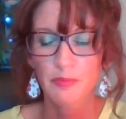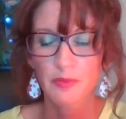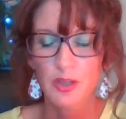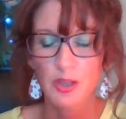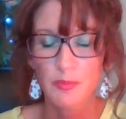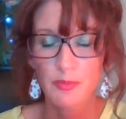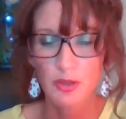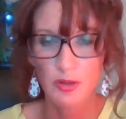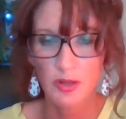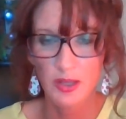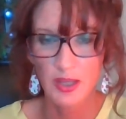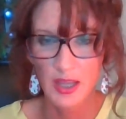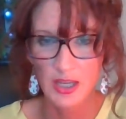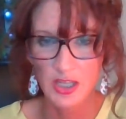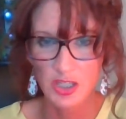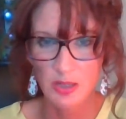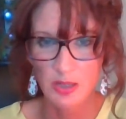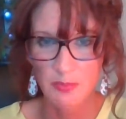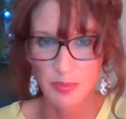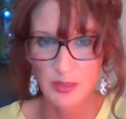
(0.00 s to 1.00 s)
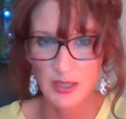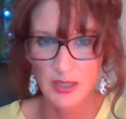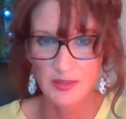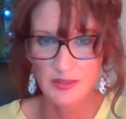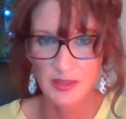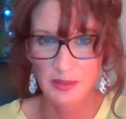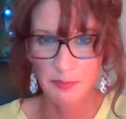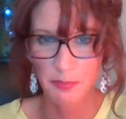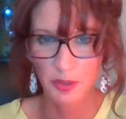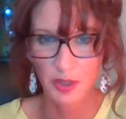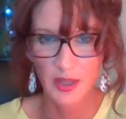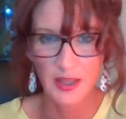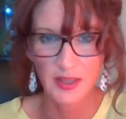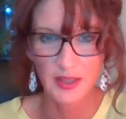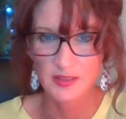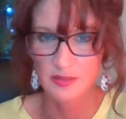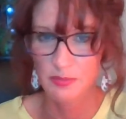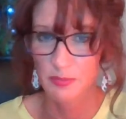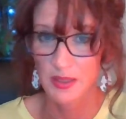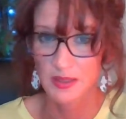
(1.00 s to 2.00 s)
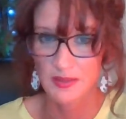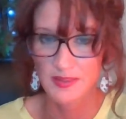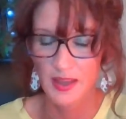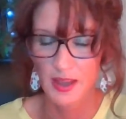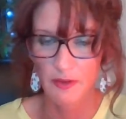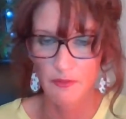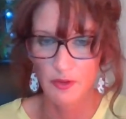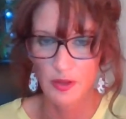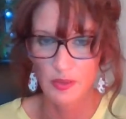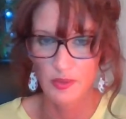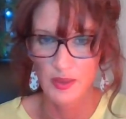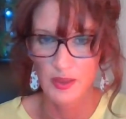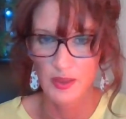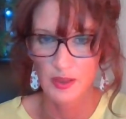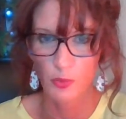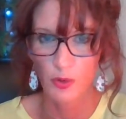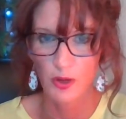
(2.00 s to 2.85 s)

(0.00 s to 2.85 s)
communication piece in place means everything,